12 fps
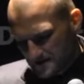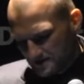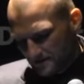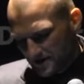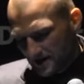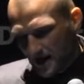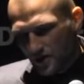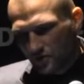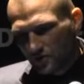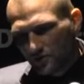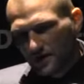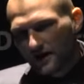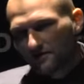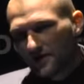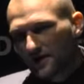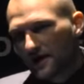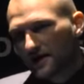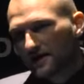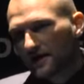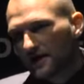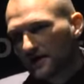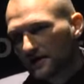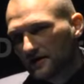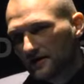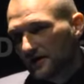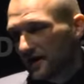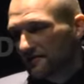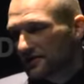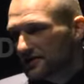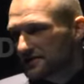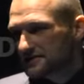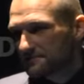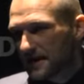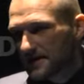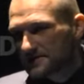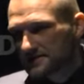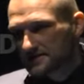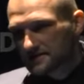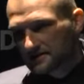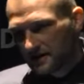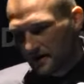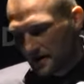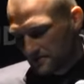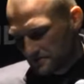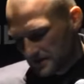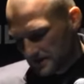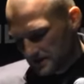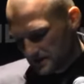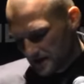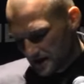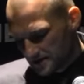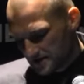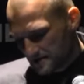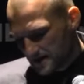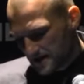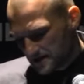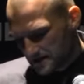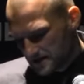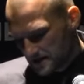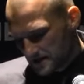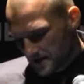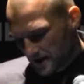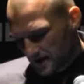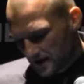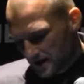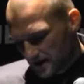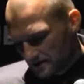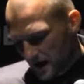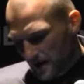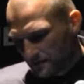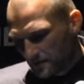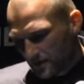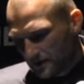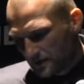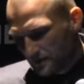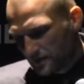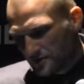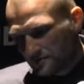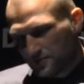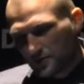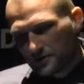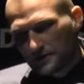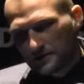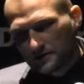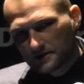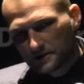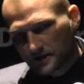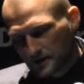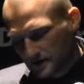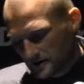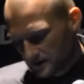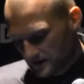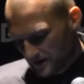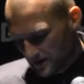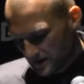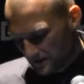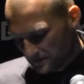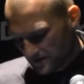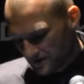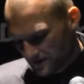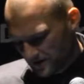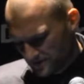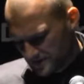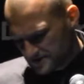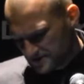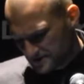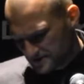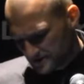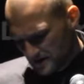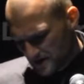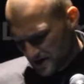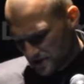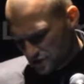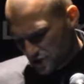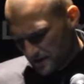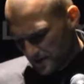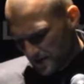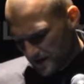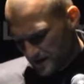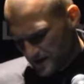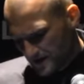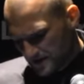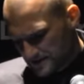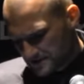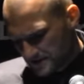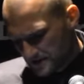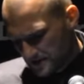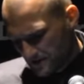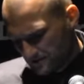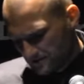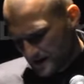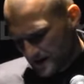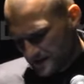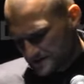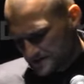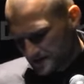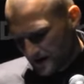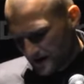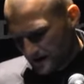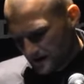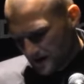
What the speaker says: But now we have Al-Qaeda governing space in Yemen, operating with impunity in the federally administered tribal areas of Pakistan.